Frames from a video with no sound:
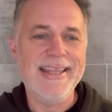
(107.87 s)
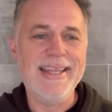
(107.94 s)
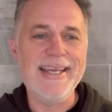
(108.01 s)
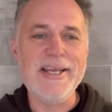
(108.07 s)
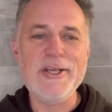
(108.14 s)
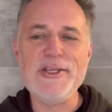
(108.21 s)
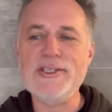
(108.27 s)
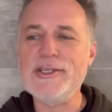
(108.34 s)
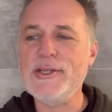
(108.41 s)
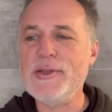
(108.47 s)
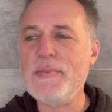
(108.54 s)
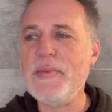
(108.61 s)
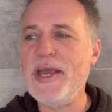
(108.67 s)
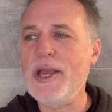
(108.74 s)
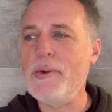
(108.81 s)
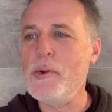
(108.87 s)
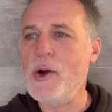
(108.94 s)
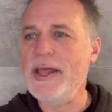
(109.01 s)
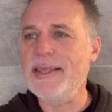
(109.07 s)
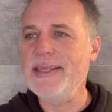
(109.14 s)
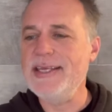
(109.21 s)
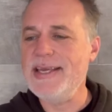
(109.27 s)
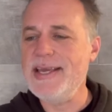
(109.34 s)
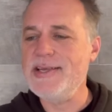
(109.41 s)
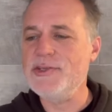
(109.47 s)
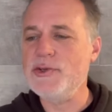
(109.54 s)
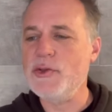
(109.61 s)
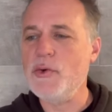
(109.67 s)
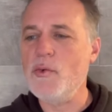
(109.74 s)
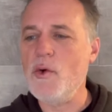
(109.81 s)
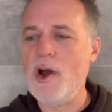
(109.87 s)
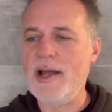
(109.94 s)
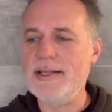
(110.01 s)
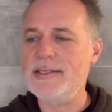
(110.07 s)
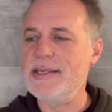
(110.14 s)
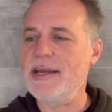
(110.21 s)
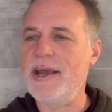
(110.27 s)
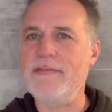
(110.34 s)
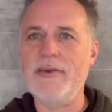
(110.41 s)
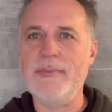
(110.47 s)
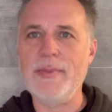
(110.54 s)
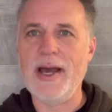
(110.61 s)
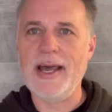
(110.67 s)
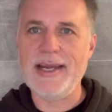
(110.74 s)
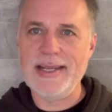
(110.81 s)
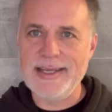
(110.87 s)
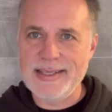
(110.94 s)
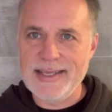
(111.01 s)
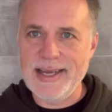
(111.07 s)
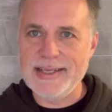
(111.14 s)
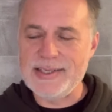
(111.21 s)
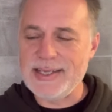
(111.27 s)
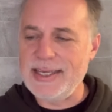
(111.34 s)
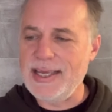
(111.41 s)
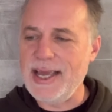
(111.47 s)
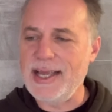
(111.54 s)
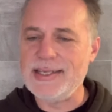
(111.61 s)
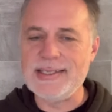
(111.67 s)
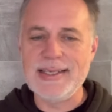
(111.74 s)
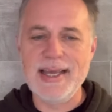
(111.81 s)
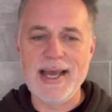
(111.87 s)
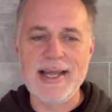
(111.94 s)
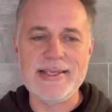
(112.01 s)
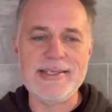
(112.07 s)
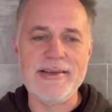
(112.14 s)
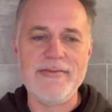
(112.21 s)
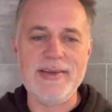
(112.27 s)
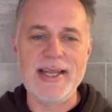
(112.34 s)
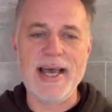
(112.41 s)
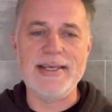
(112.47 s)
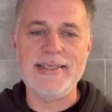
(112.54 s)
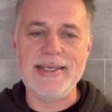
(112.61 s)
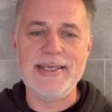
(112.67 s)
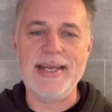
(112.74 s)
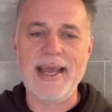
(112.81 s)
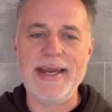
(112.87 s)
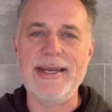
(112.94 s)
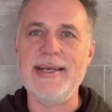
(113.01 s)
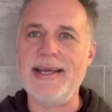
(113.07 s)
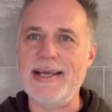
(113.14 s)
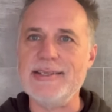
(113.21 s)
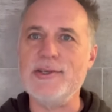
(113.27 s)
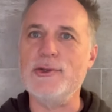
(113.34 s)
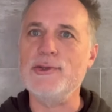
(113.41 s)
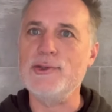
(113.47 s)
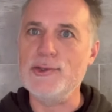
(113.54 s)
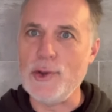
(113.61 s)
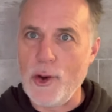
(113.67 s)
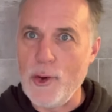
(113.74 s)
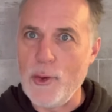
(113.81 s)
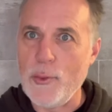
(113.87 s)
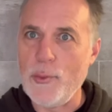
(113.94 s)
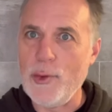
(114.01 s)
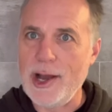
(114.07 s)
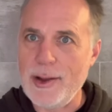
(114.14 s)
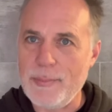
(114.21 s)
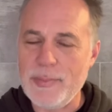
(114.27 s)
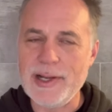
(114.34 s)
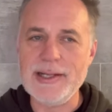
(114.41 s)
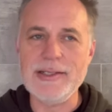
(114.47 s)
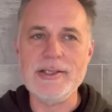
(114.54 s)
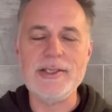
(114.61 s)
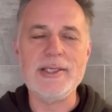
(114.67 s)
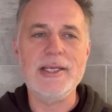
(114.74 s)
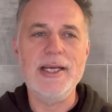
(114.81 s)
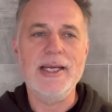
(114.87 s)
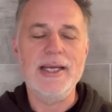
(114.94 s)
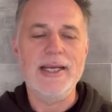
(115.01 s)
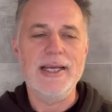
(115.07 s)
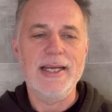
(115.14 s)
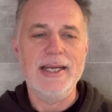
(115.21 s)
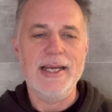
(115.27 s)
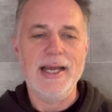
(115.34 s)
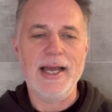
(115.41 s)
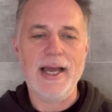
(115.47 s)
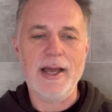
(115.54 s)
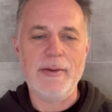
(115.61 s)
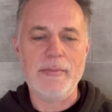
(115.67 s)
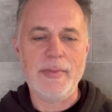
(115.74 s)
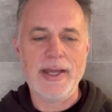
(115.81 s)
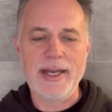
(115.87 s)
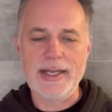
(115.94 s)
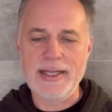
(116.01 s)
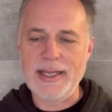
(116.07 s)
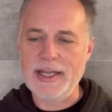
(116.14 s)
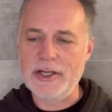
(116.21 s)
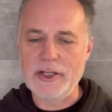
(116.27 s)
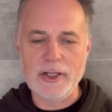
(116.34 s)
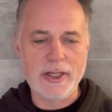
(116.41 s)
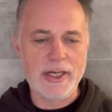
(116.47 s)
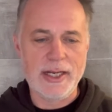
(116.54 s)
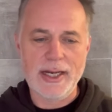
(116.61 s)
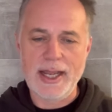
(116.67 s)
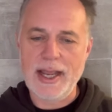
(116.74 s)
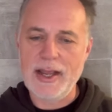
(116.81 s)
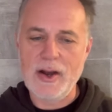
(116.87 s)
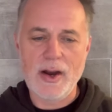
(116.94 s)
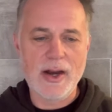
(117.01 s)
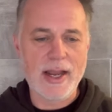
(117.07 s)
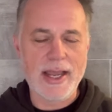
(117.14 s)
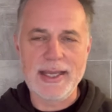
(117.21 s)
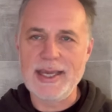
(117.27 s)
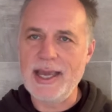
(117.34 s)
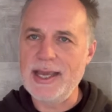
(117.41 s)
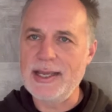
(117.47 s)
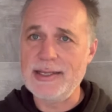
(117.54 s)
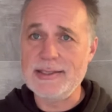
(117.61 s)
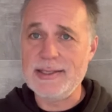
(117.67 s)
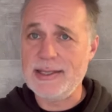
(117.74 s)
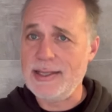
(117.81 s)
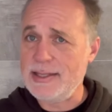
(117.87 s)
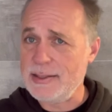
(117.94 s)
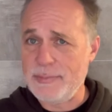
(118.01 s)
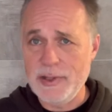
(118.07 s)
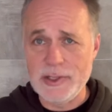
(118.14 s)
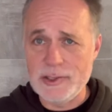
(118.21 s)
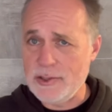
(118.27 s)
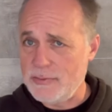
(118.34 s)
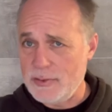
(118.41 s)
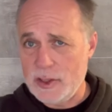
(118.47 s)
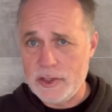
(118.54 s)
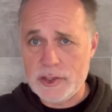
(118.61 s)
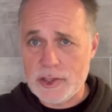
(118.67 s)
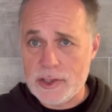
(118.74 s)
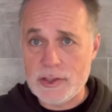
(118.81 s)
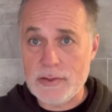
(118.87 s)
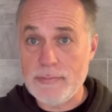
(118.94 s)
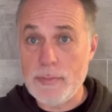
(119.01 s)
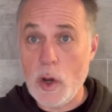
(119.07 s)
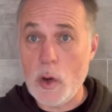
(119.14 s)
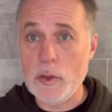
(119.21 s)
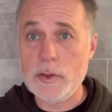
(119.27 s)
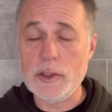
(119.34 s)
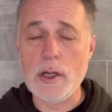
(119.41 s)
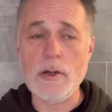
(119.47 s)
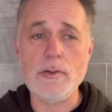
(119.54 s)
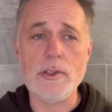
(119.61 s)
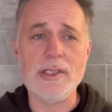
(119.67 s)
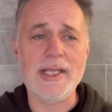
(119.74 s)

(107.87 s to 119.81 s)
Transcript: These are the big one. These are the ones that everybody that's against guns have designated as assault weapons. Um, and again, you're looking at ARAKs and then the pistol versions of both those